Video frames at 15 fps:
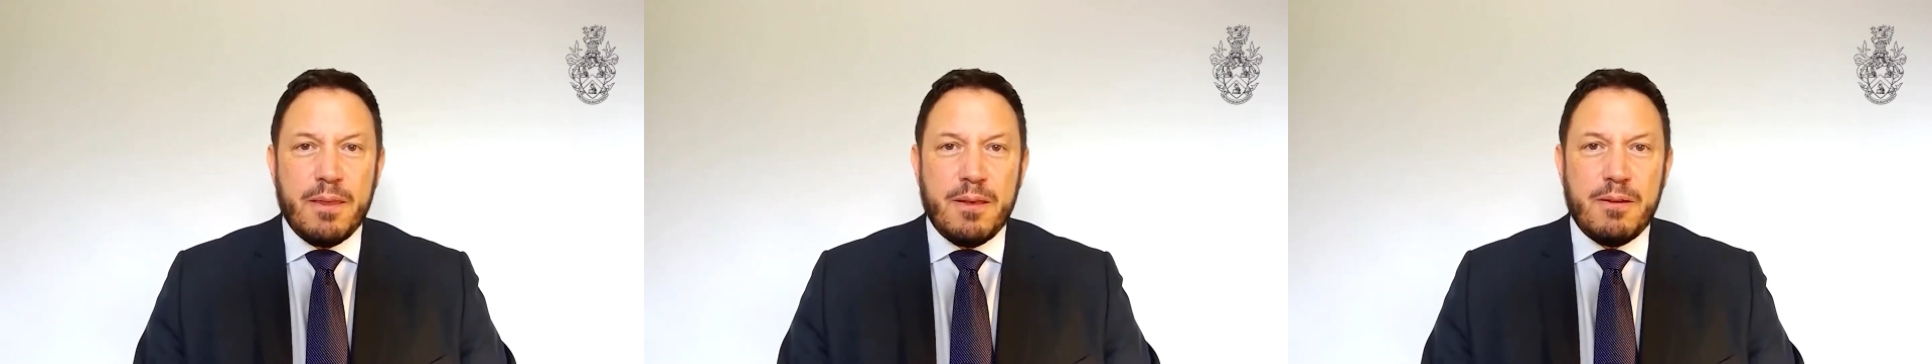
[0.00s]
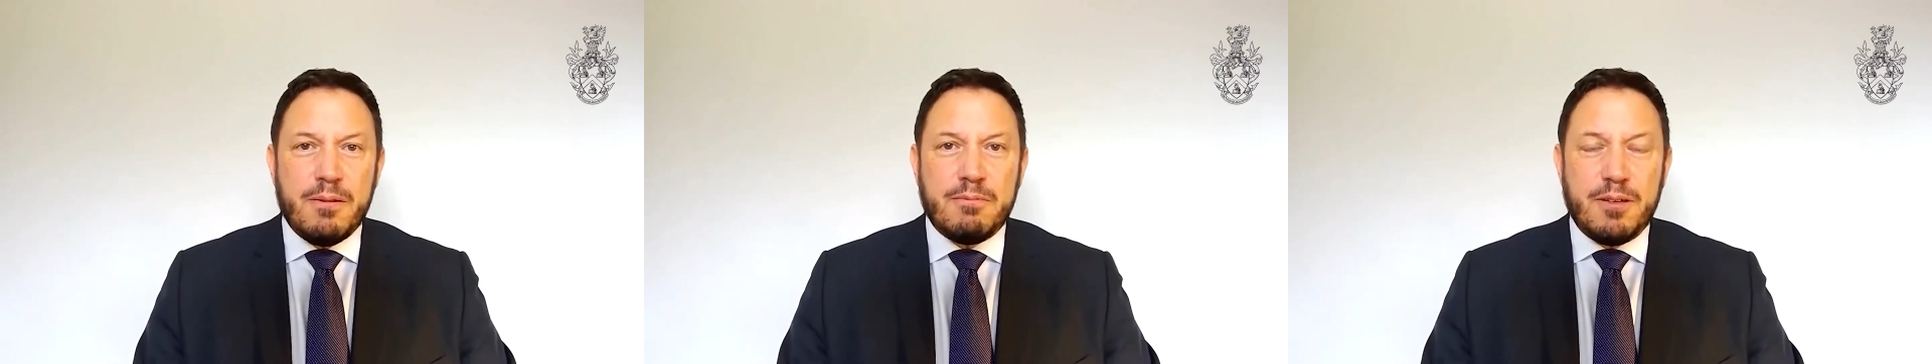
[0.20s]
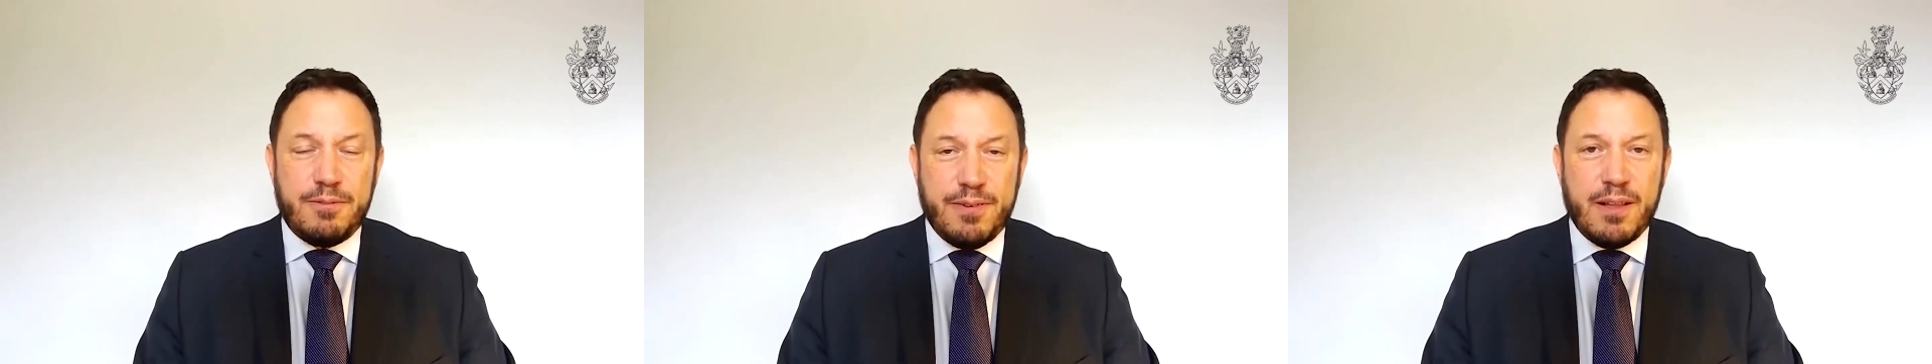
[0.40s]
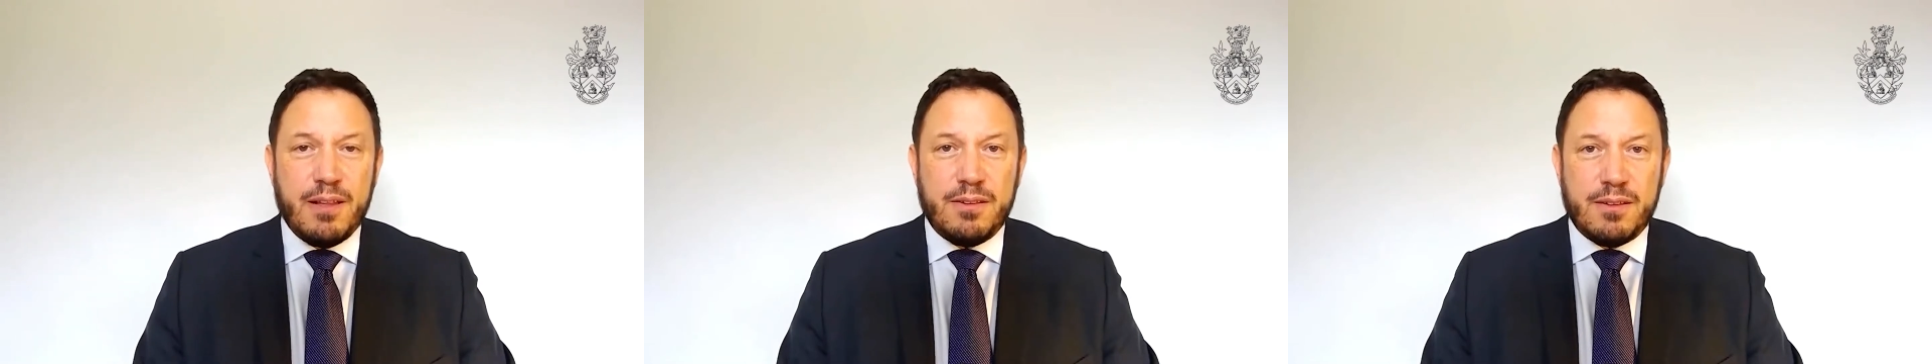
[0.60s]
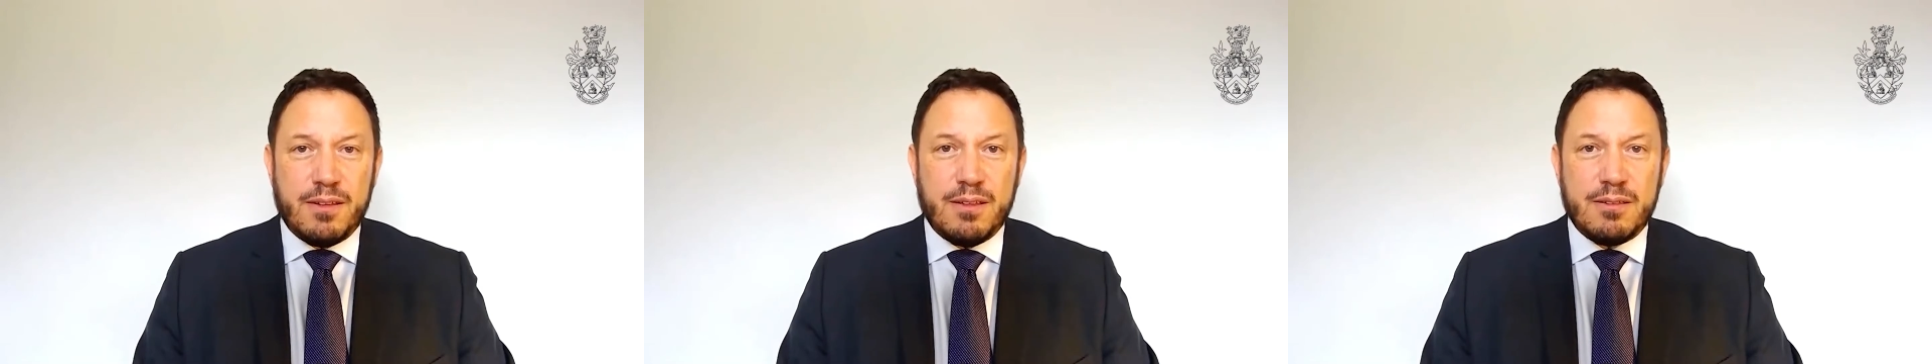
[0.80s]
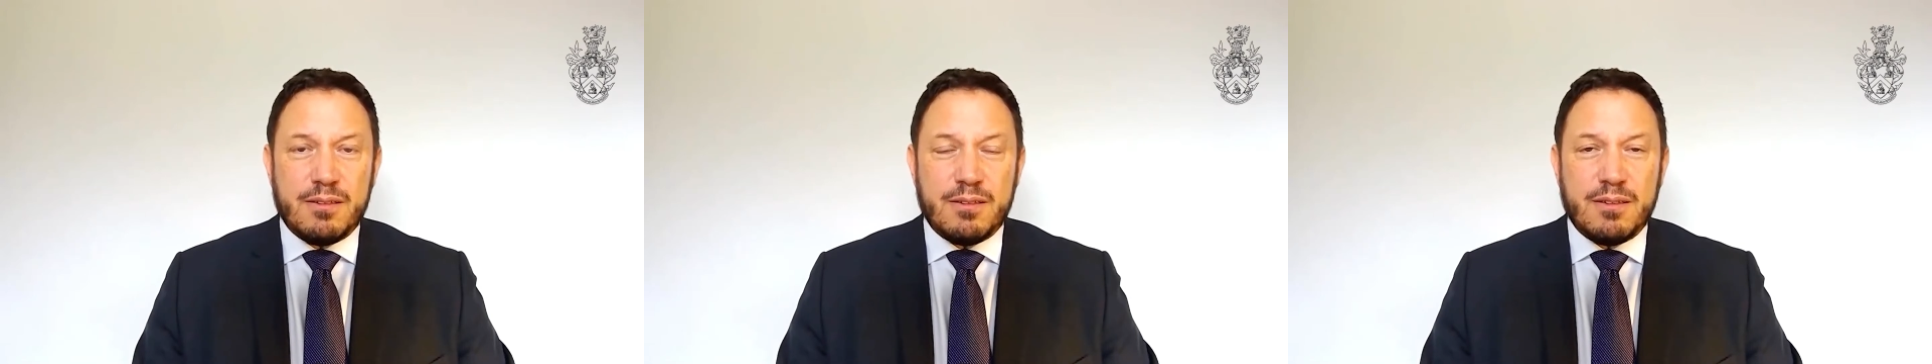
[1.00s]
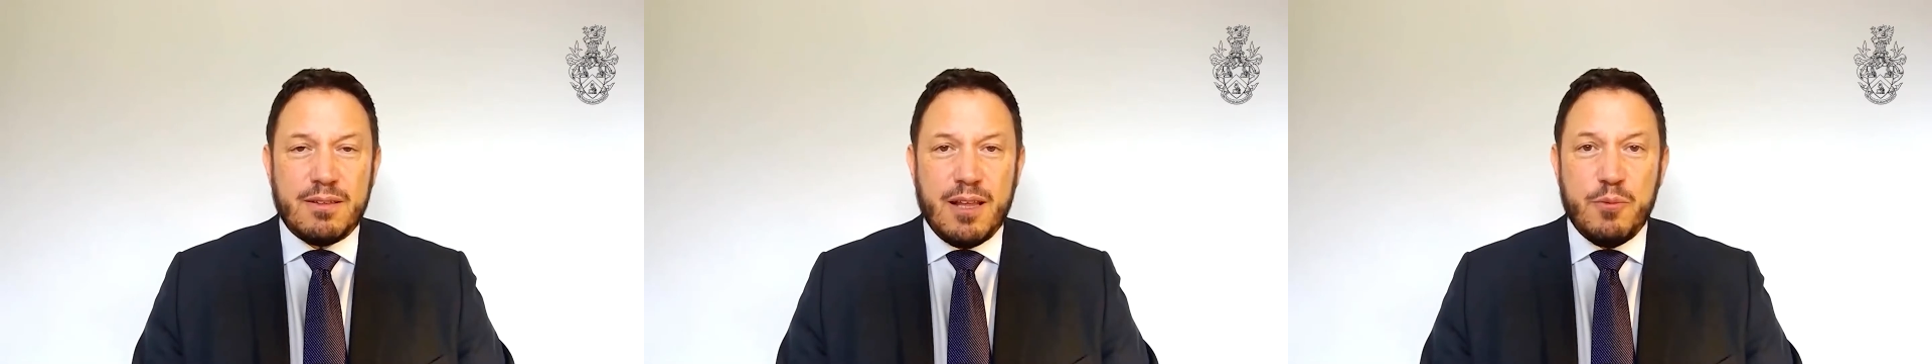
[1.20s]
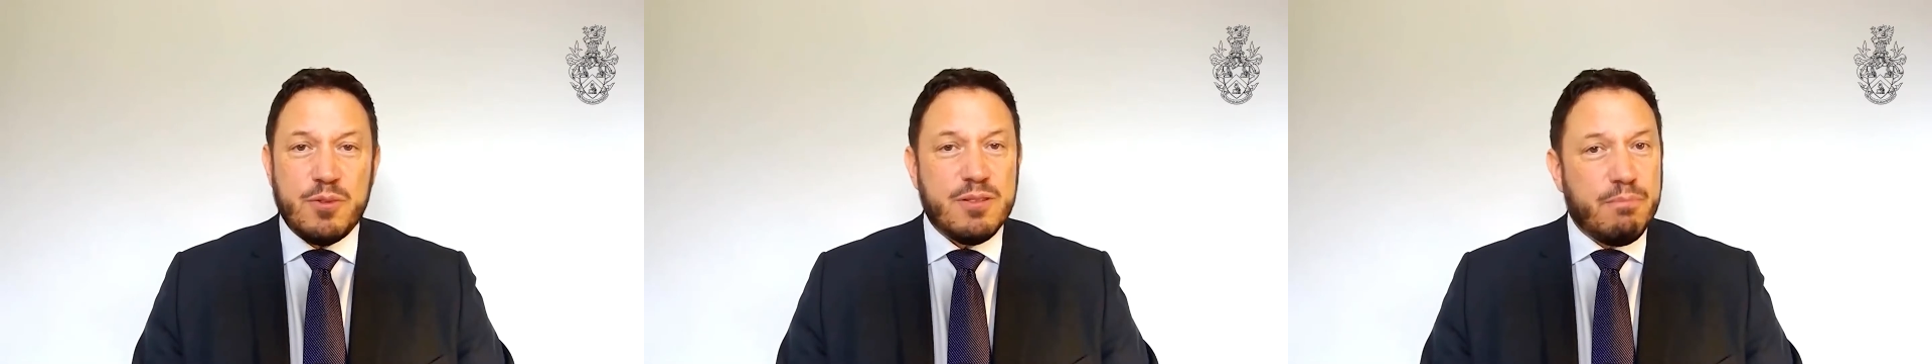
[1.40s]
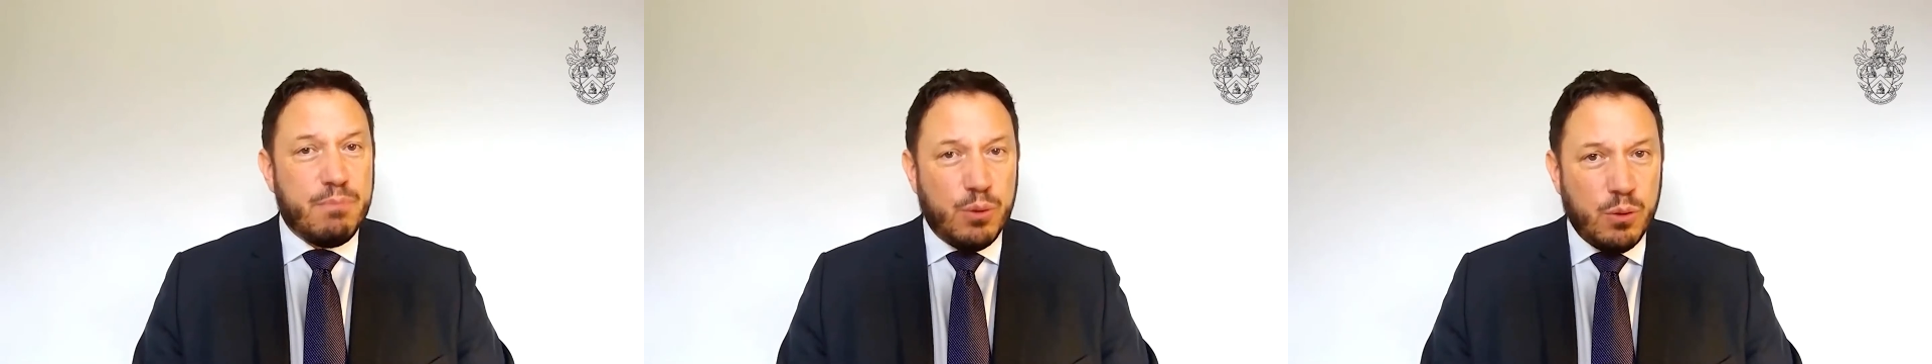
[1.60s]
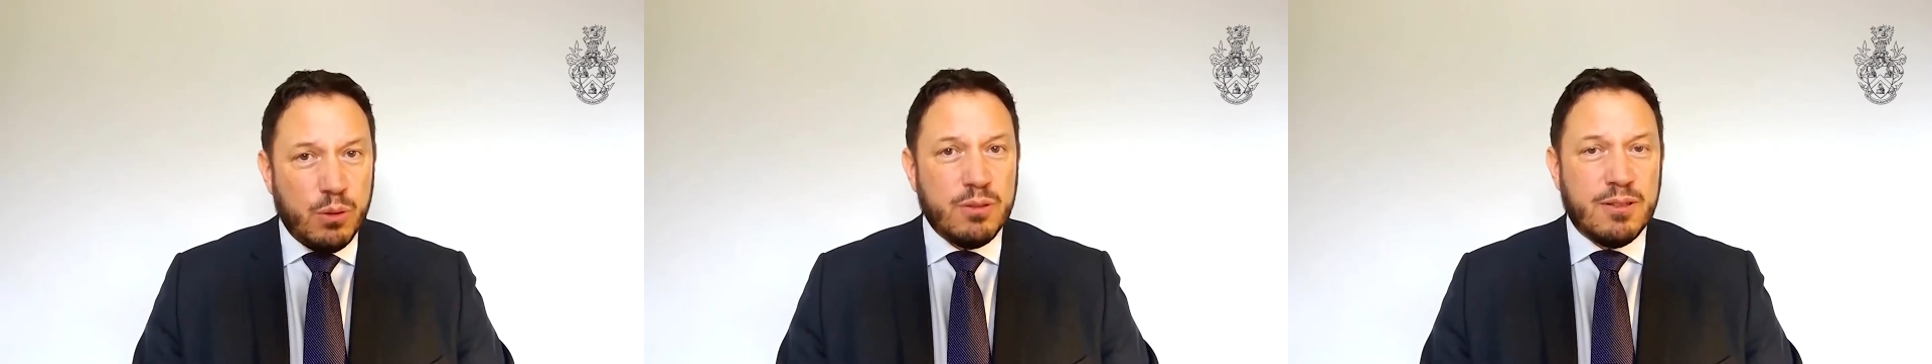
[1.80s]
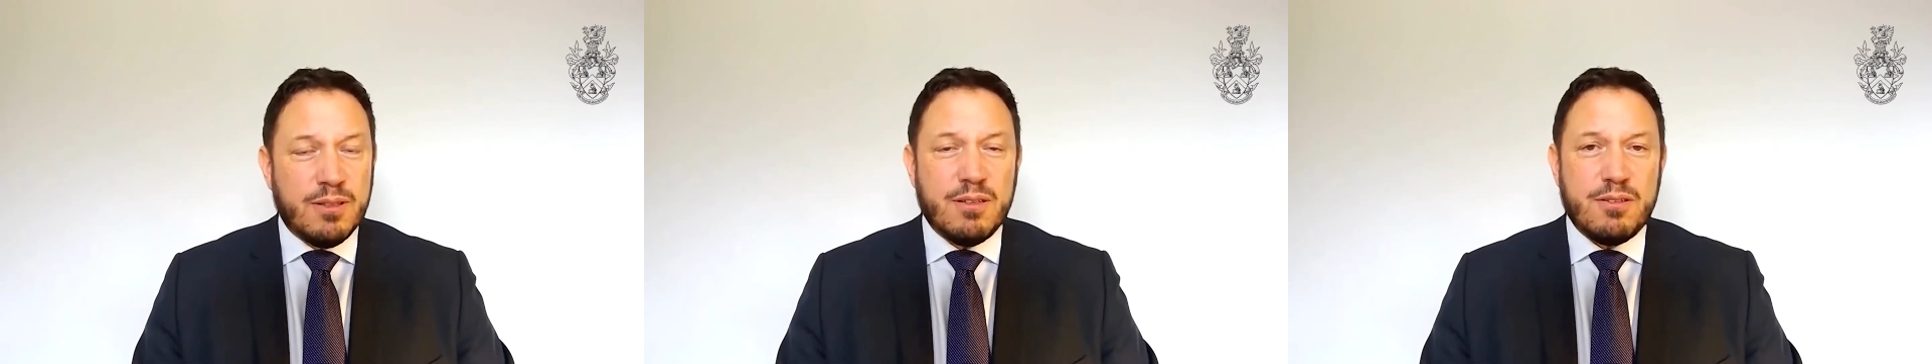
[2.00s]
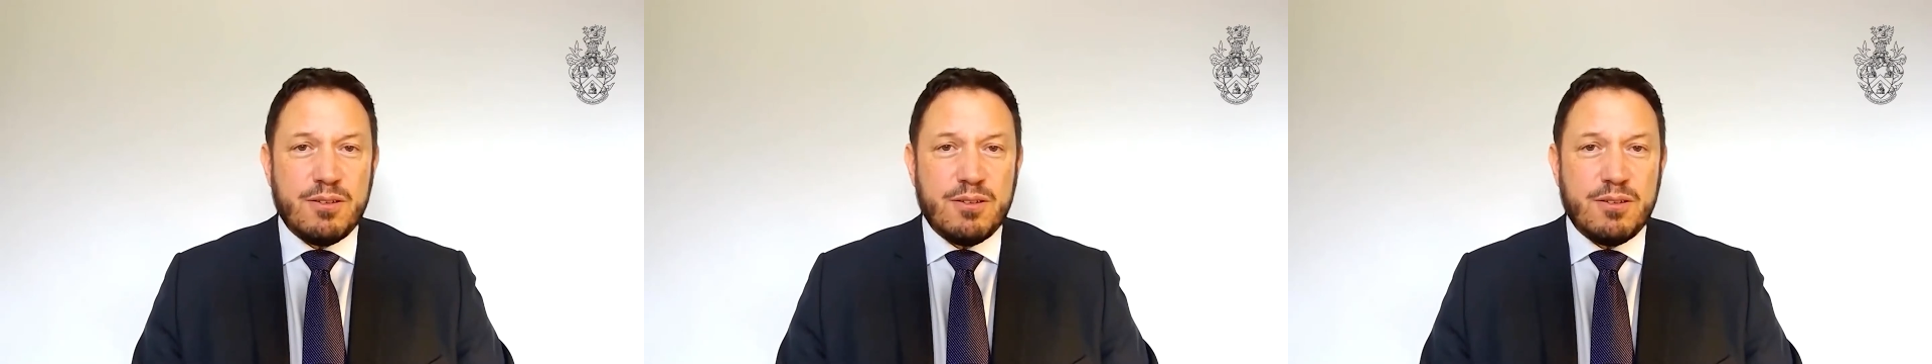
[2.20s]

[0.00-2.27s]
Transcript: We felt that it was important